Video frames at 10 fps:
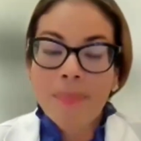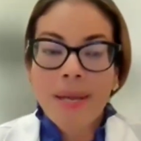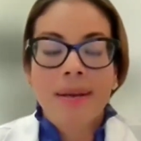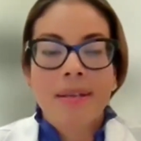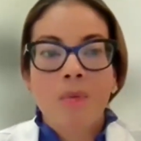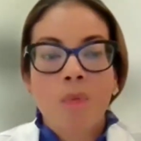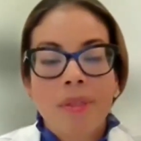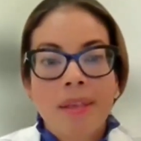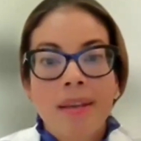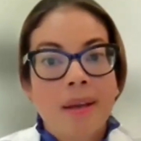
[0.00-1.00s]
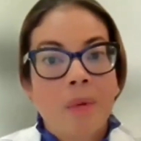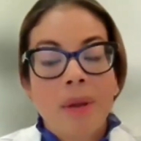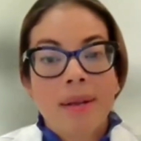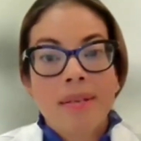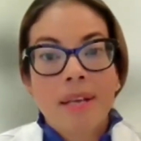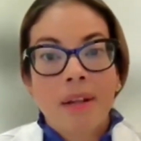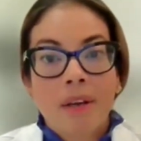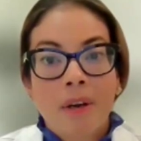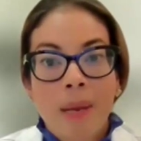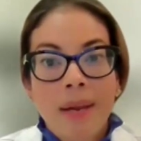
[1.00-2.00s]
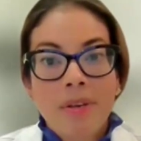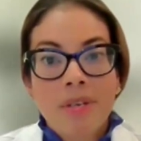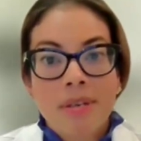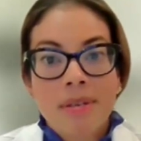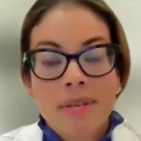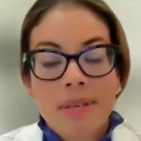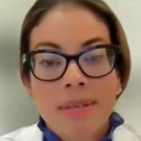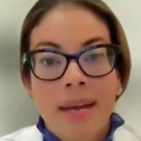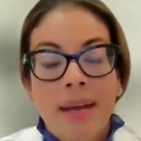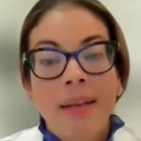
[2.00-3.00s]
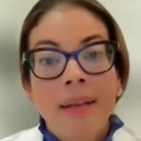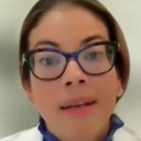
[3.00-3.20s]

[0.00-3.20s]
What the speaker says: because one thing that we can tell our patients is that,